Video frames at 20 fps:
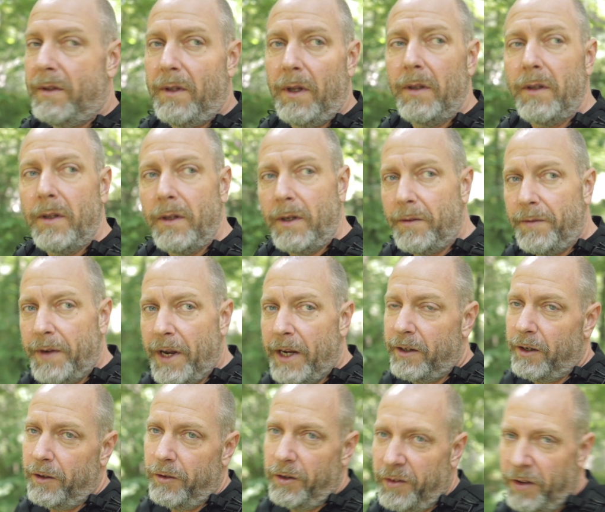The
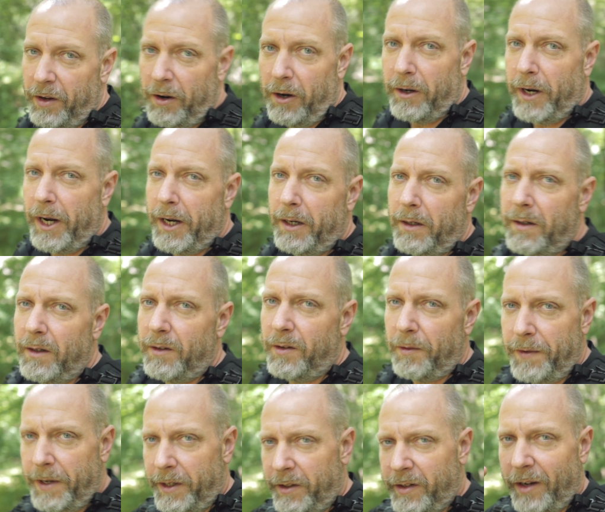advantage is the R8 is
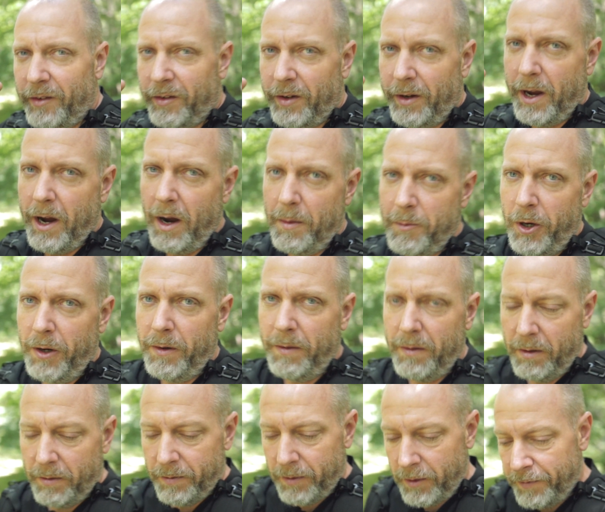a fantastic camera
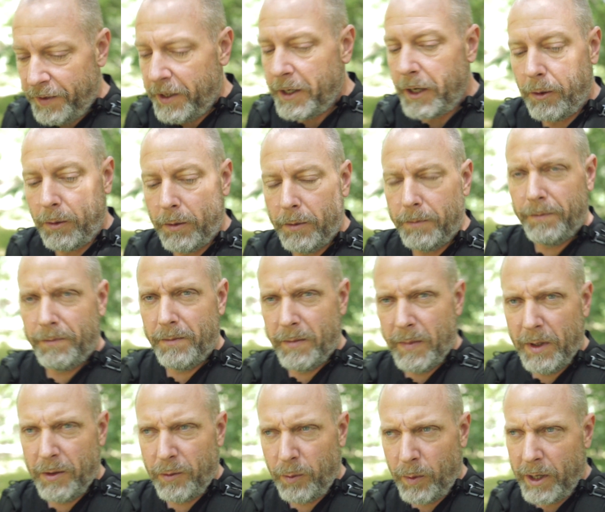for video
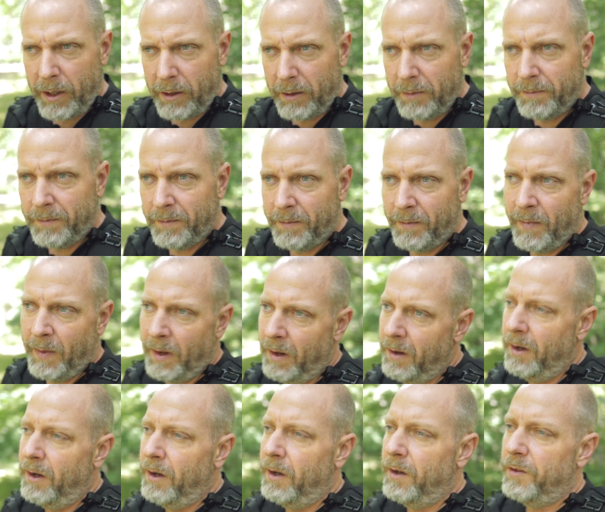as well.
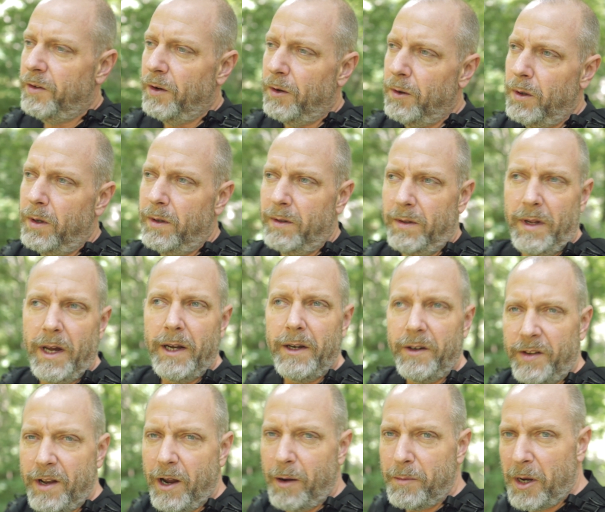So that
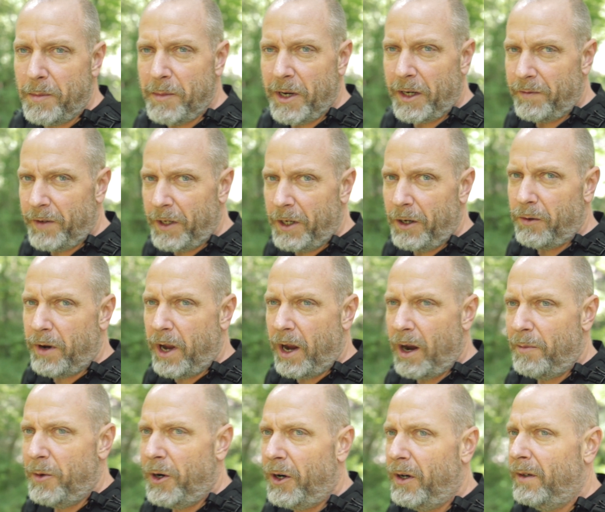is now my main video
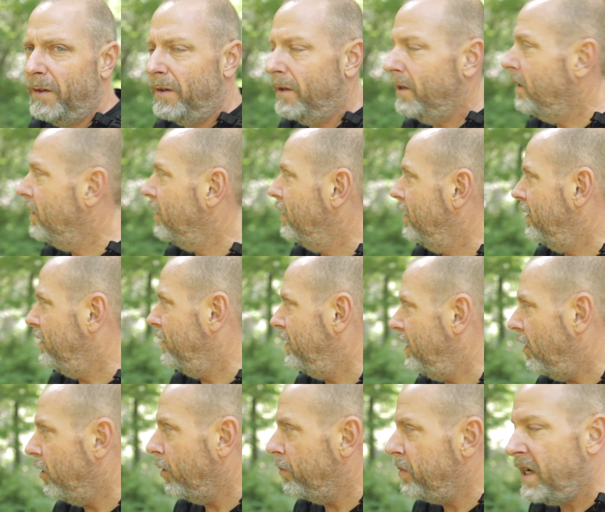camera.
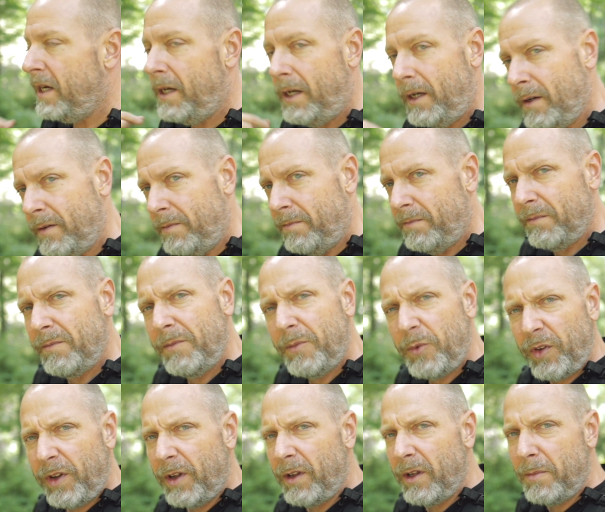The RP
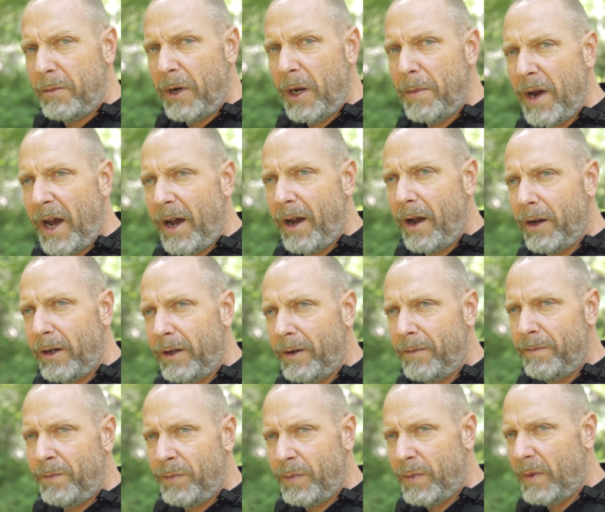still in my bag
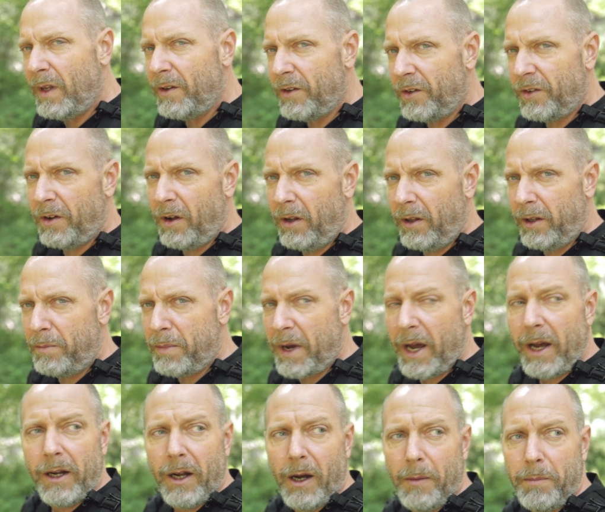as a solid
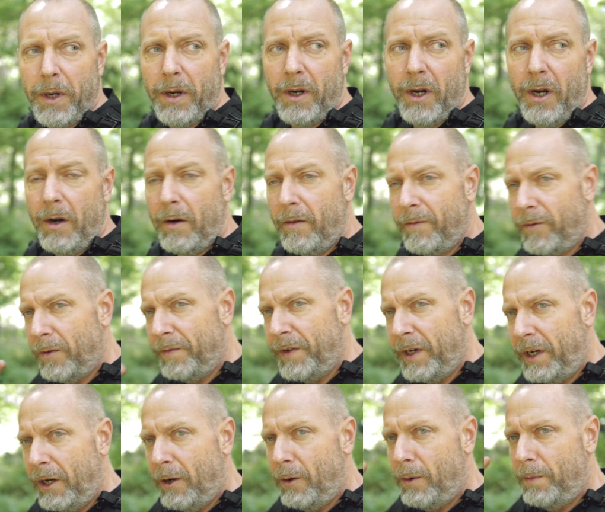backup for
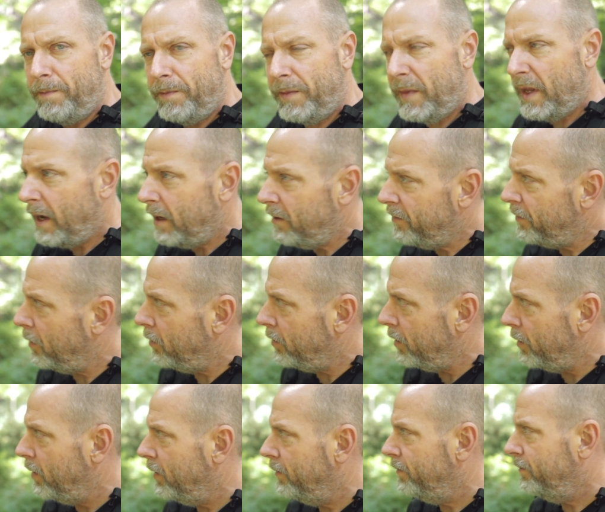video and
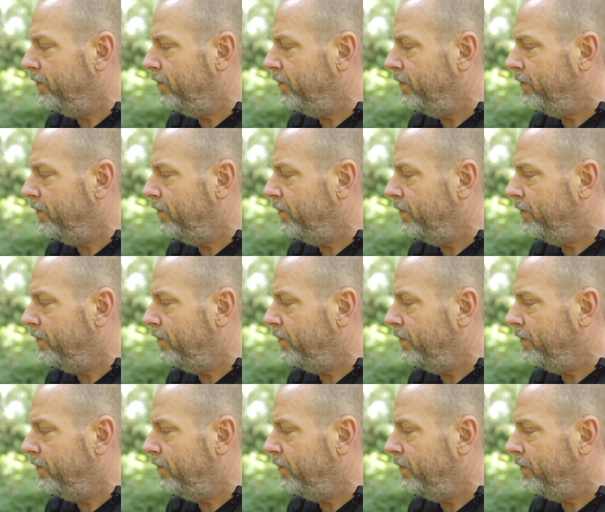photo.